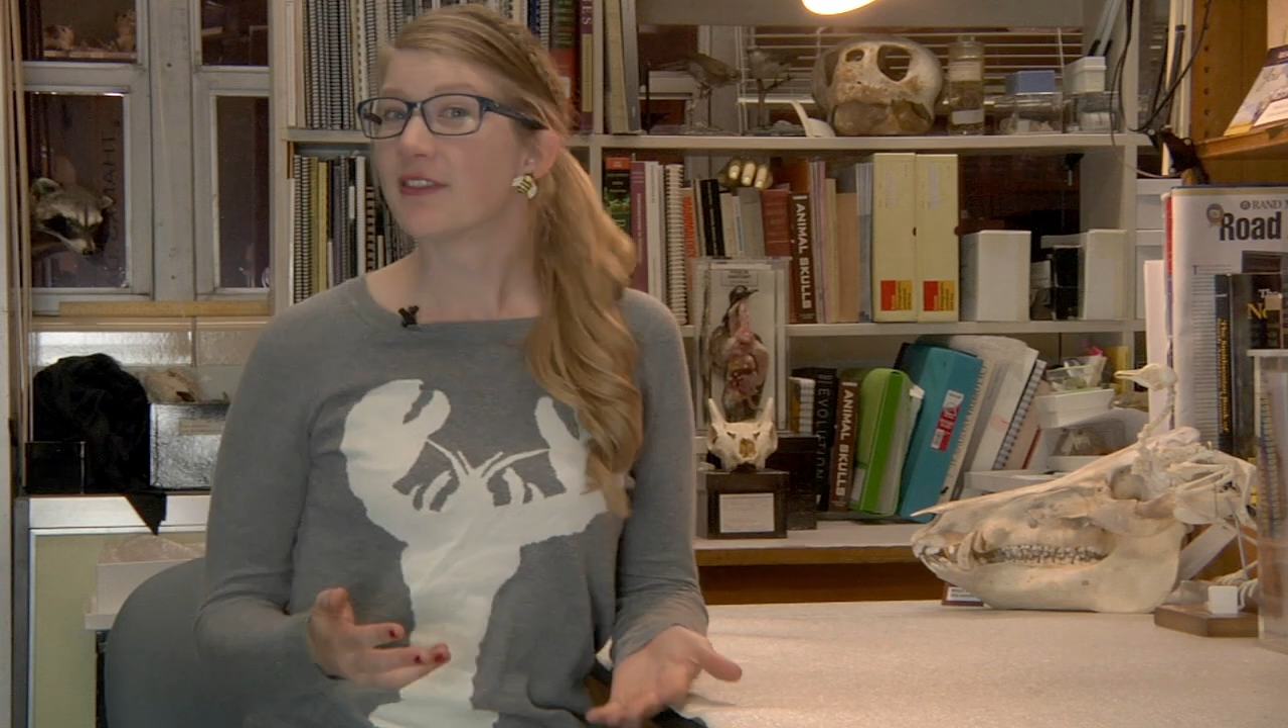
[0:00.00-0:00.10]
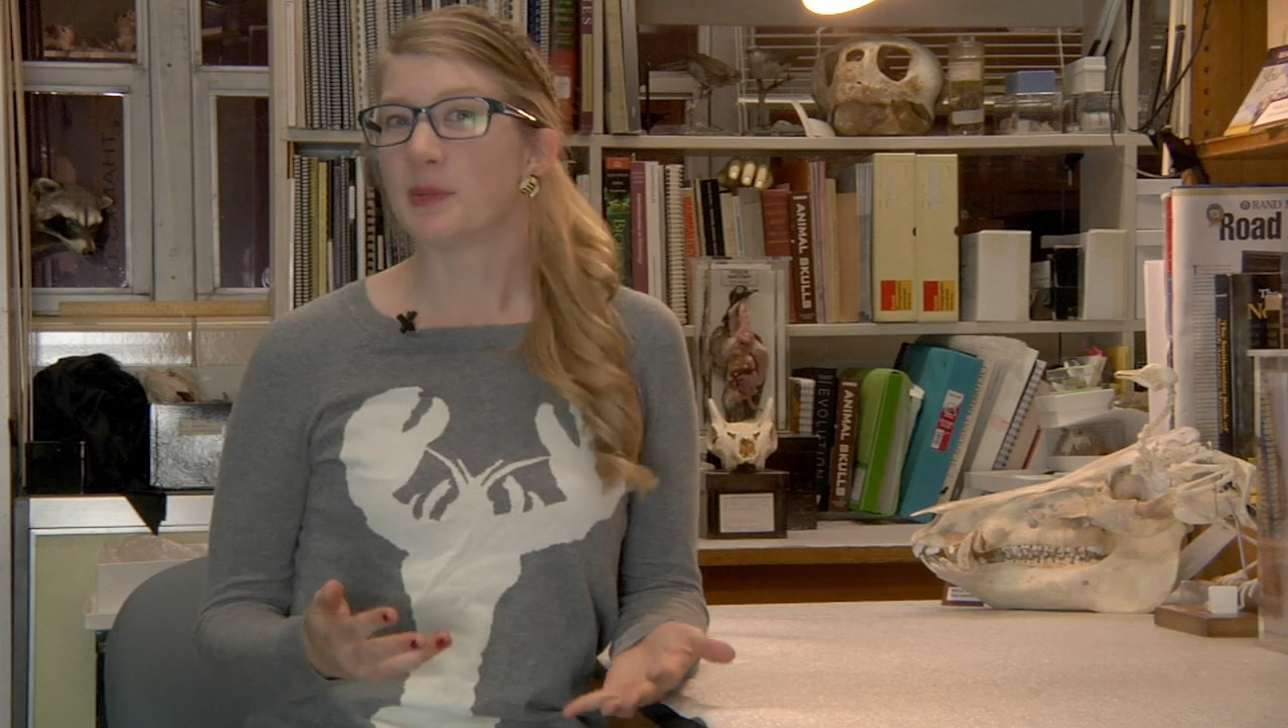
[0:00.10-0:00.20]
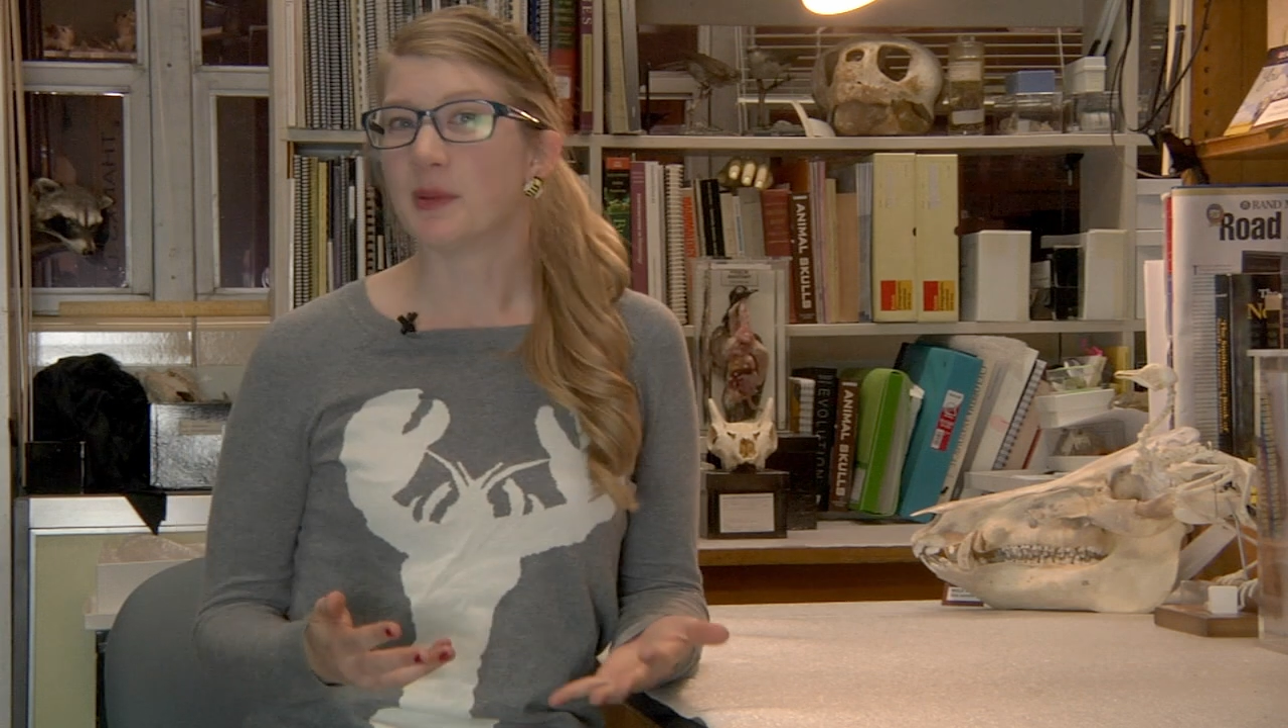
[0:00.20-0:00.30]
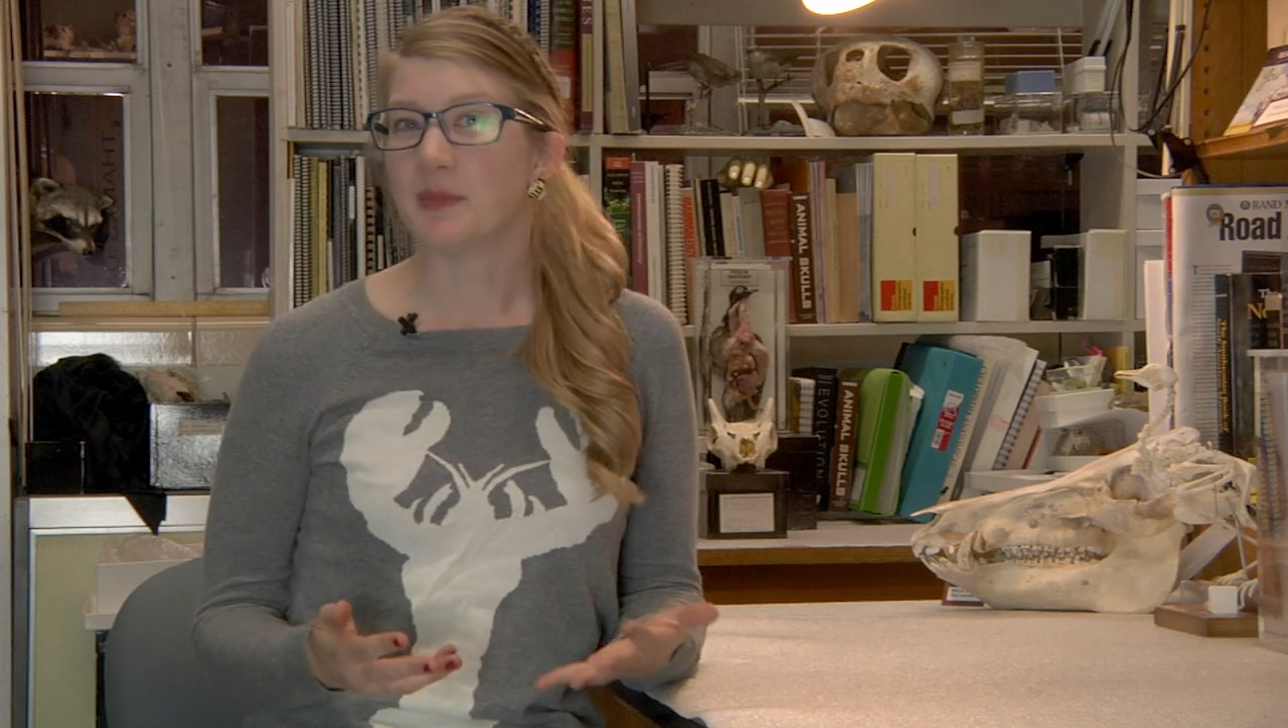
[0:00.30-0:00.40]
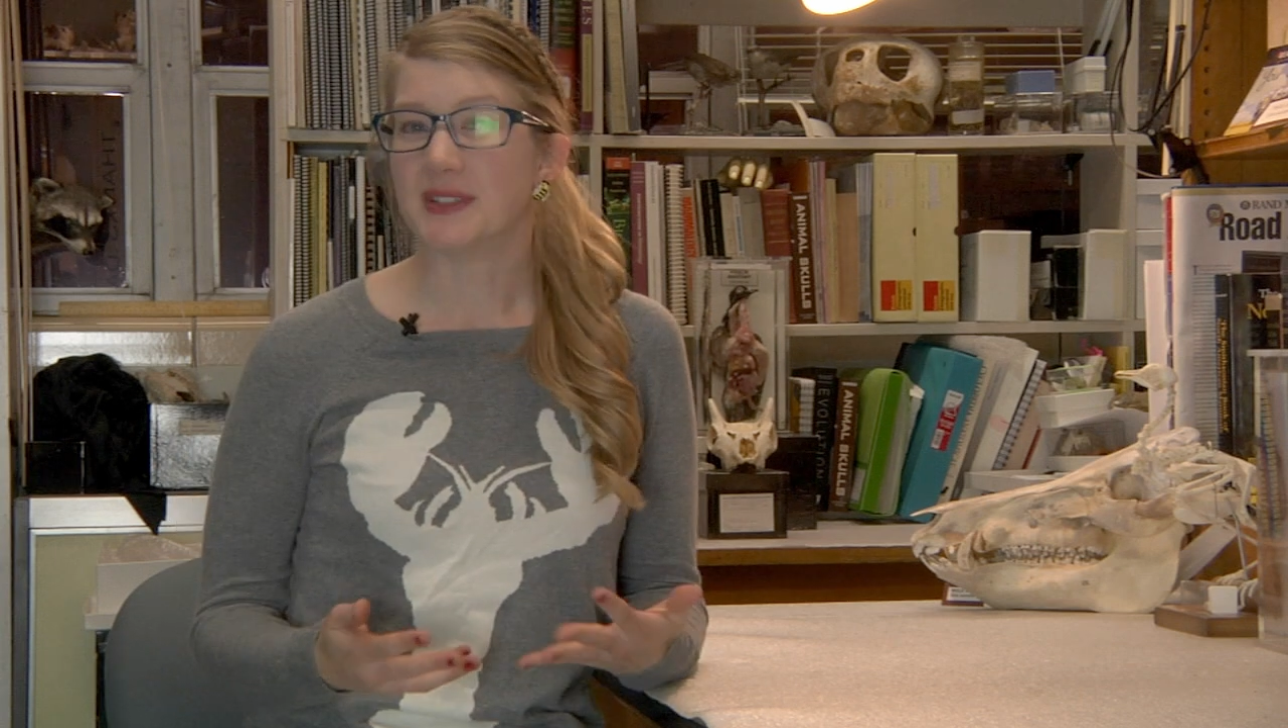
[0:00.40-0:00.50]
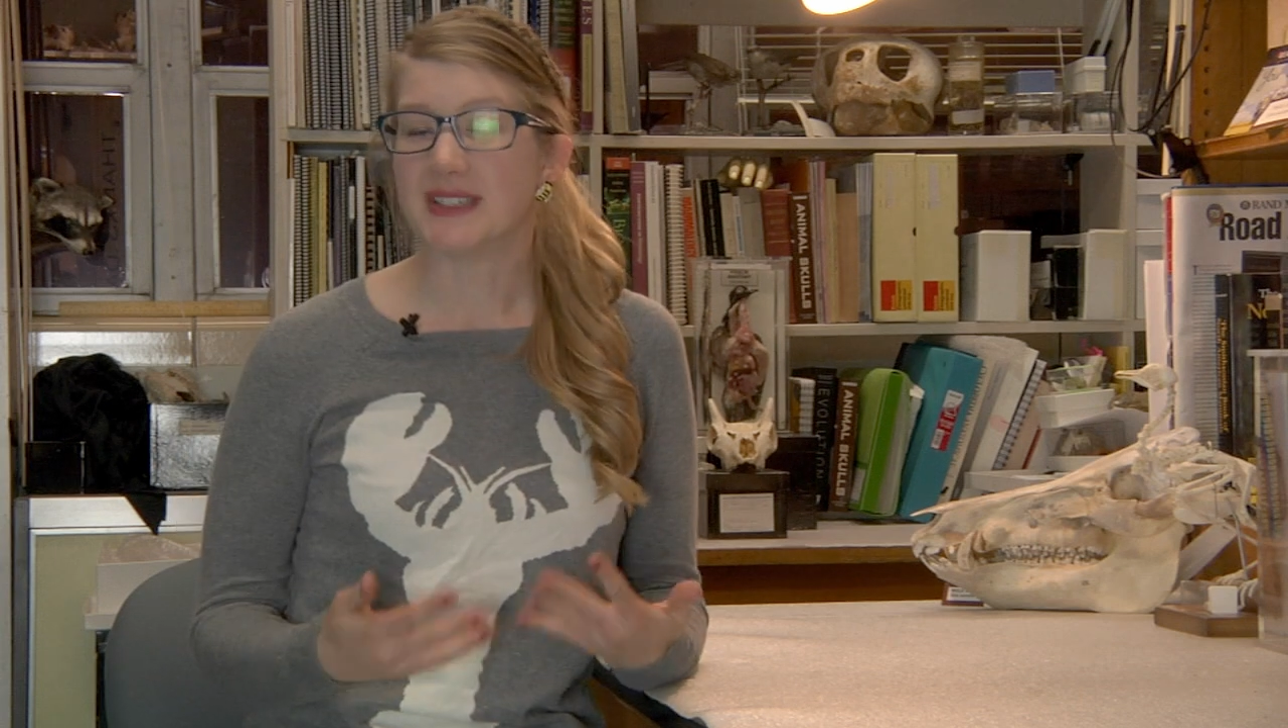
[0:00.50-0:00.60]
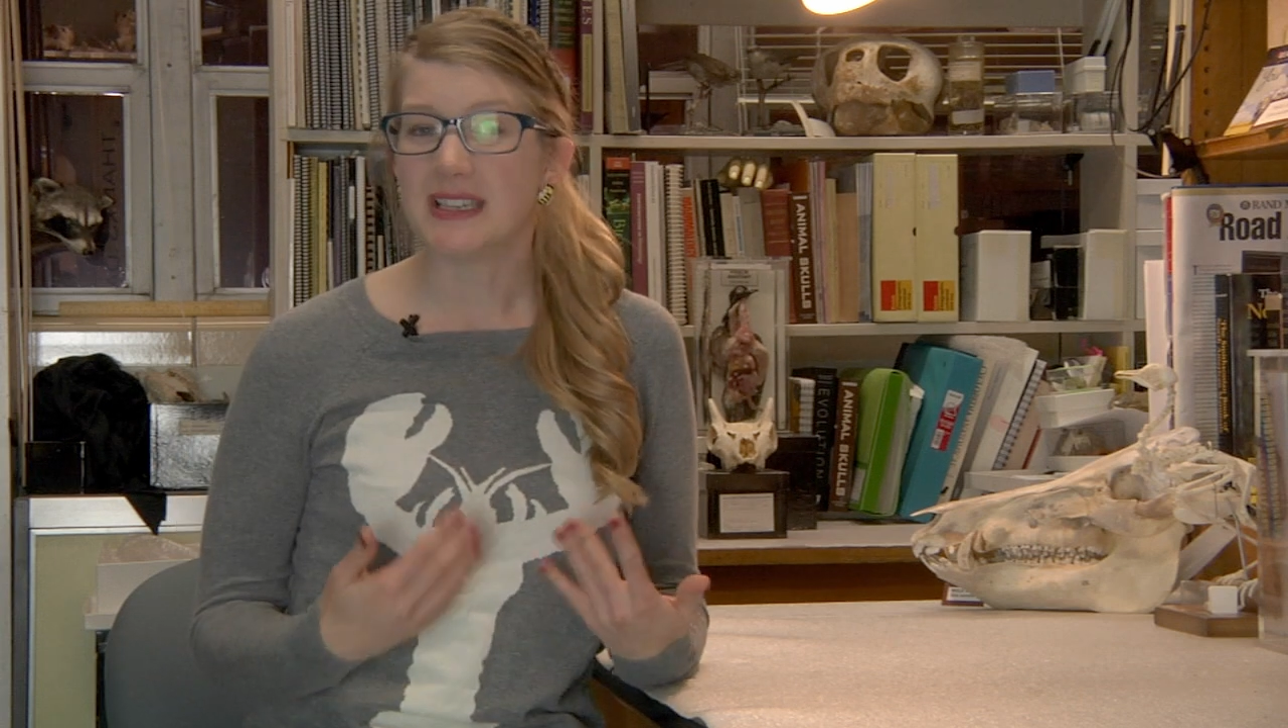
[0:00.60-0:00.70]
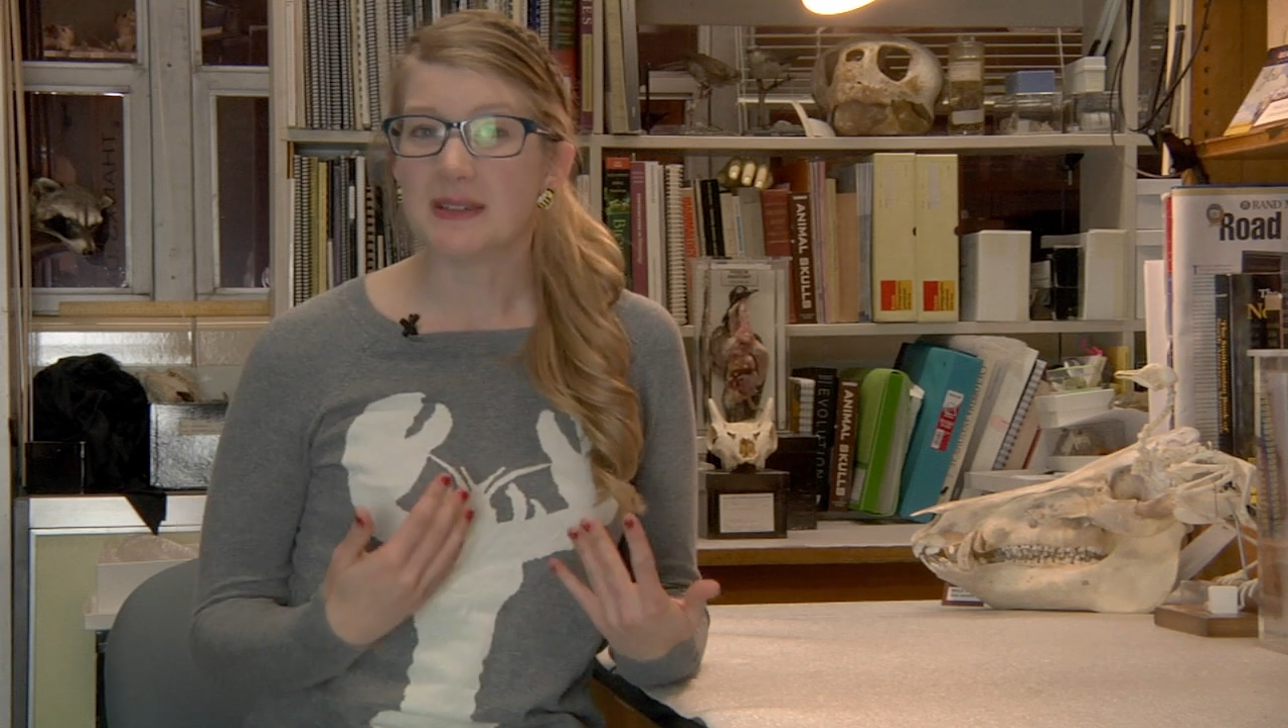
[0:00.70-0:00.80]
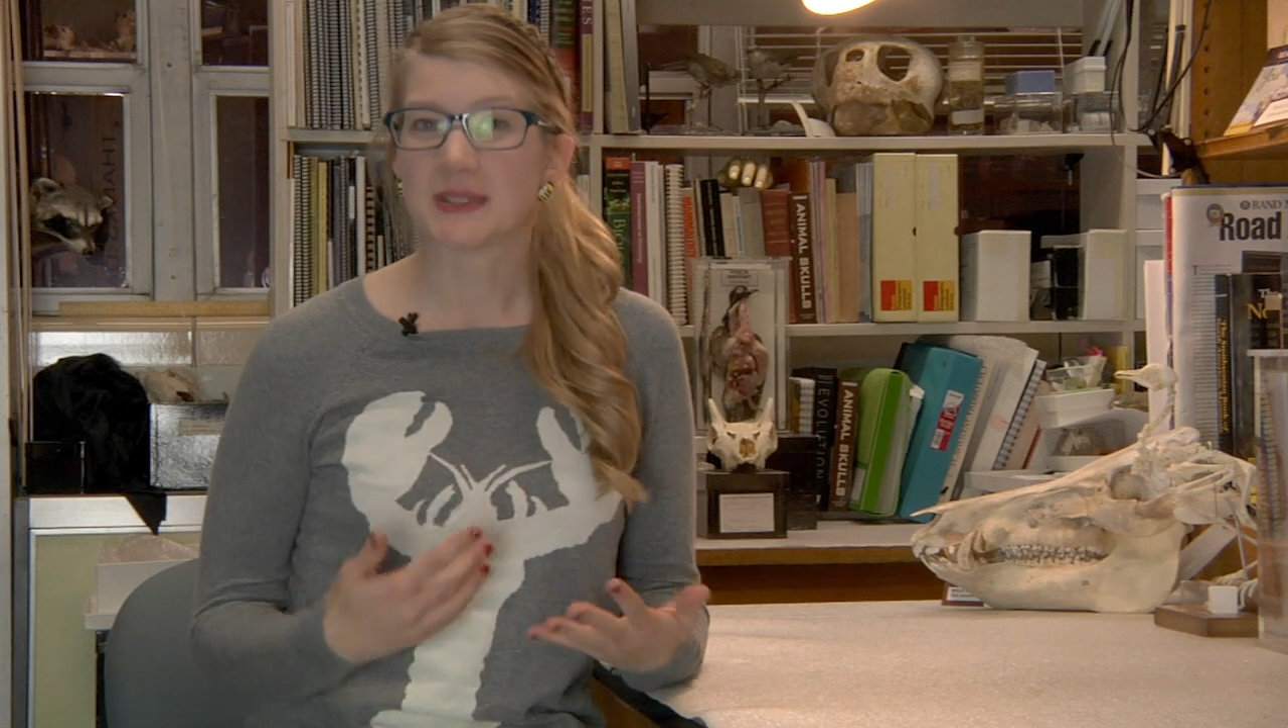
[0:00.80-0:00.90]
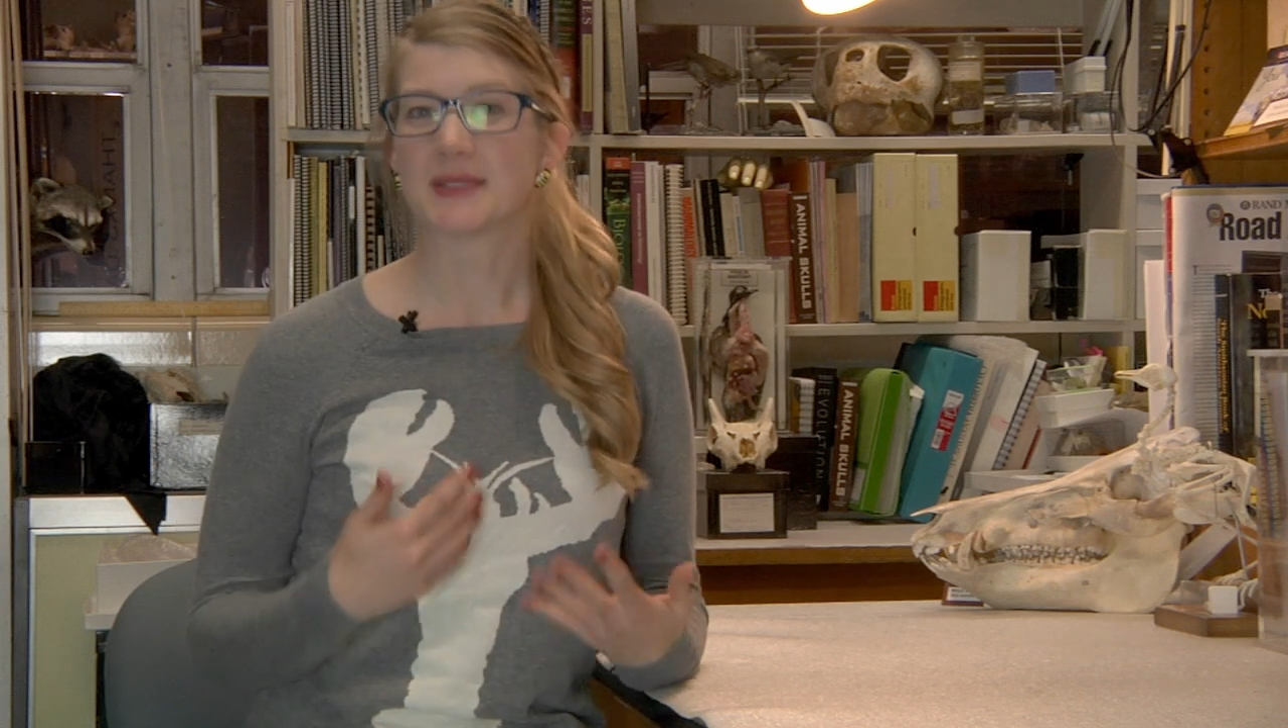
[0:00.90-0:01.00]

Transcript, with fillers: from a museum